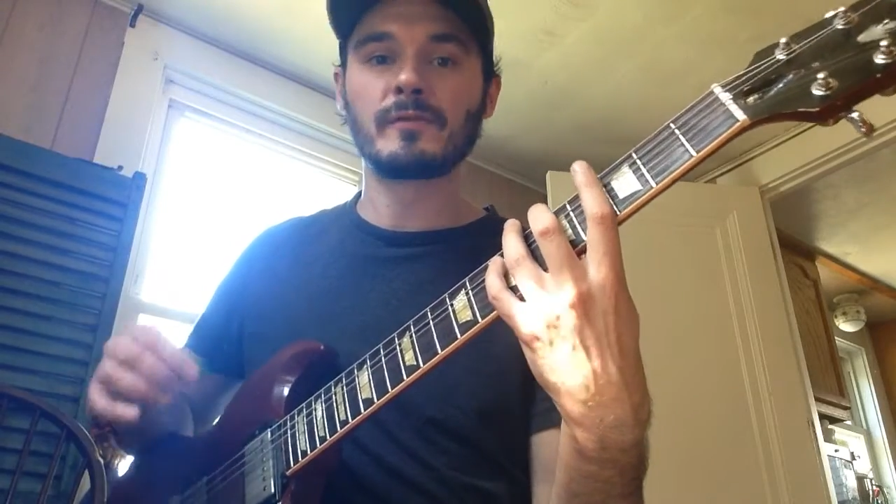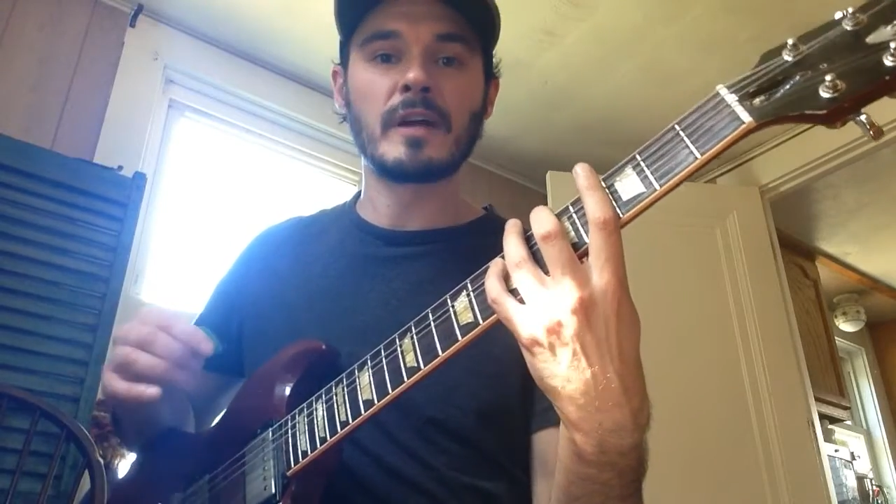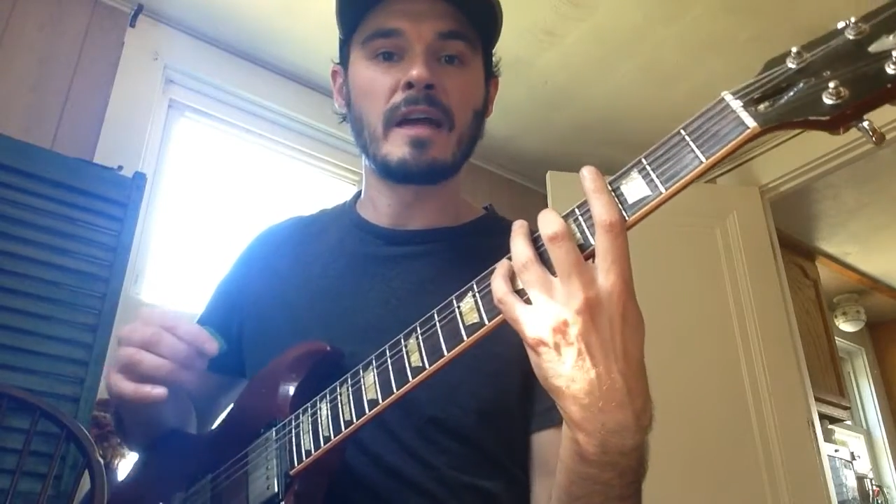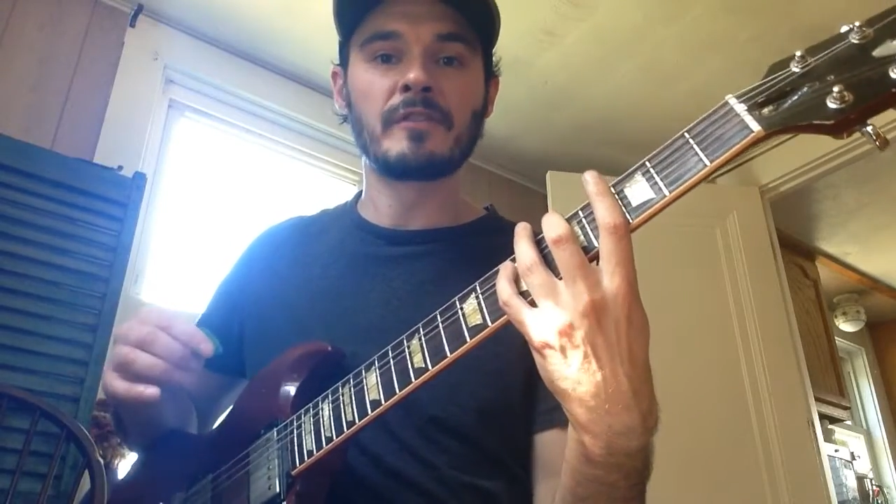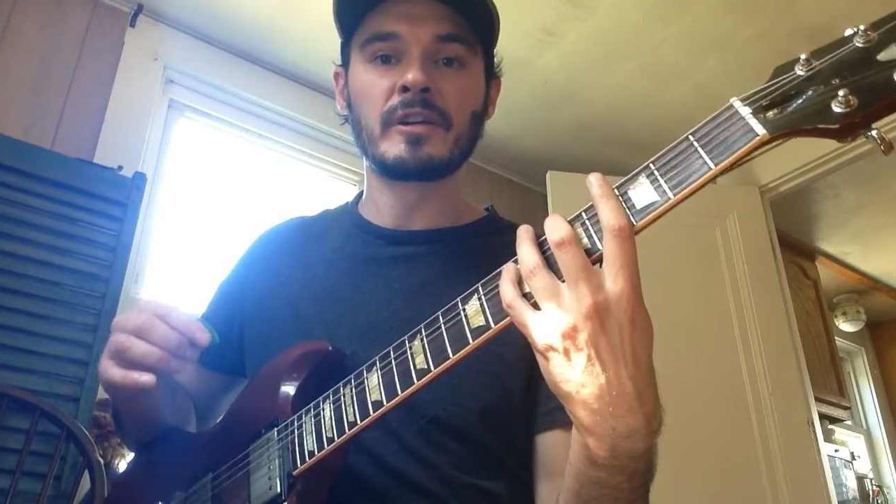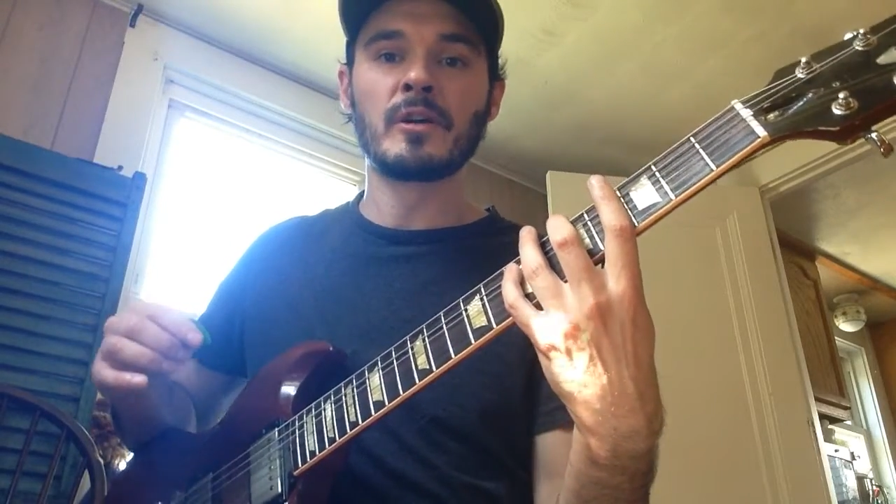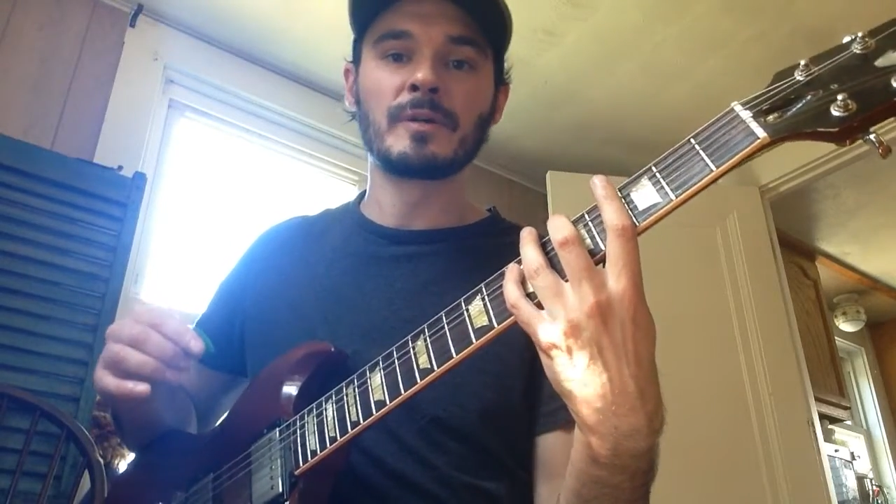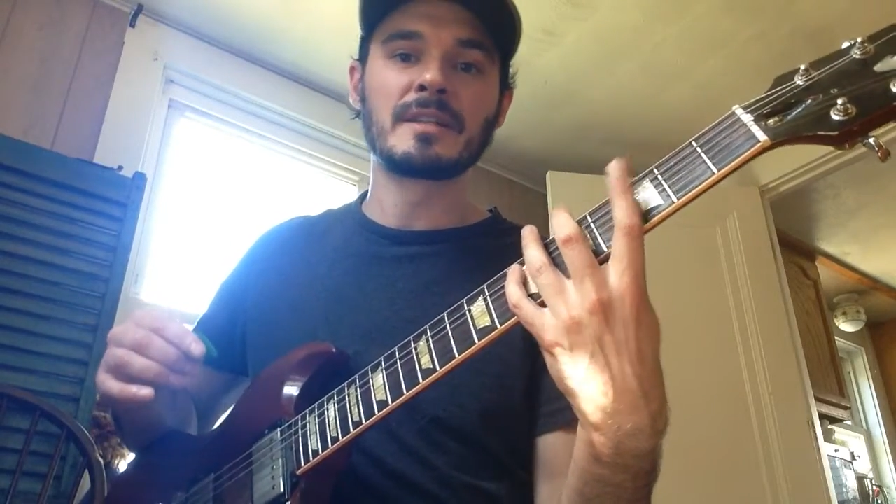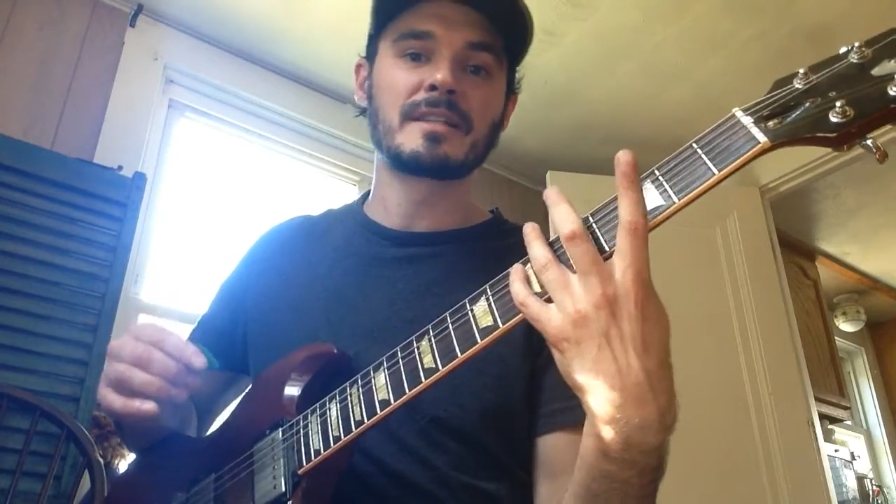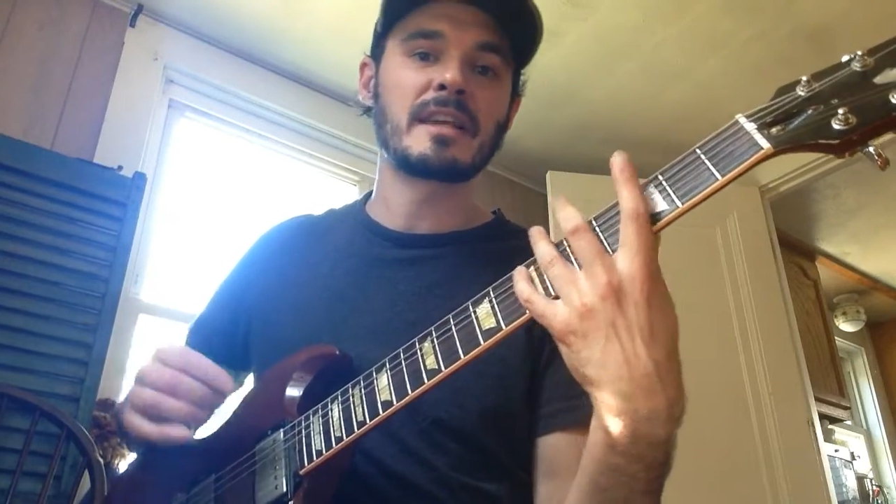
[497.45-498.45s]
for every note
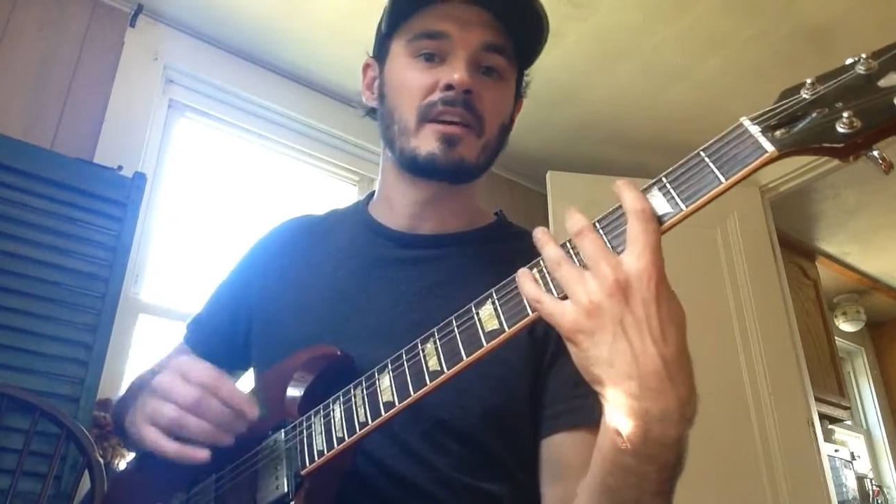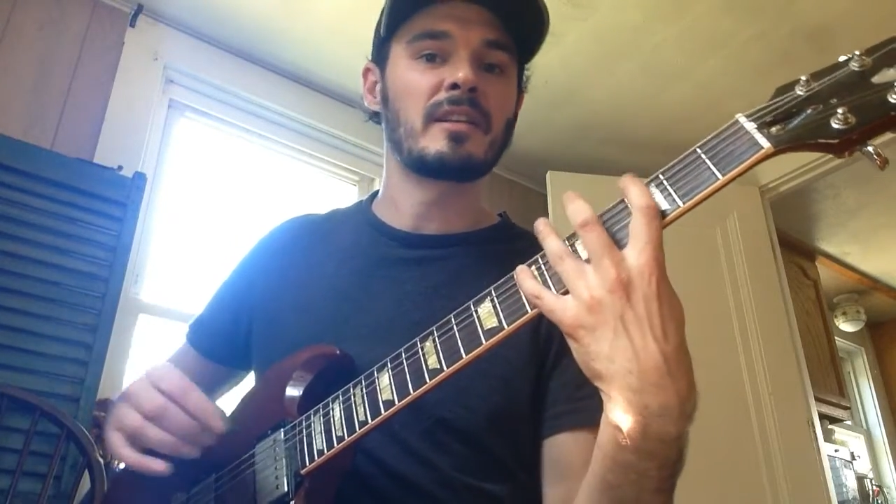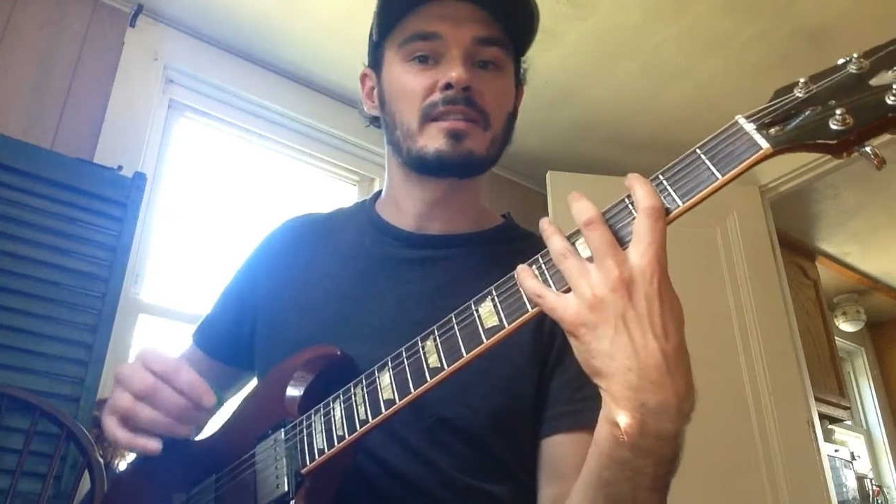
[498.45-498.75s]
in the scale,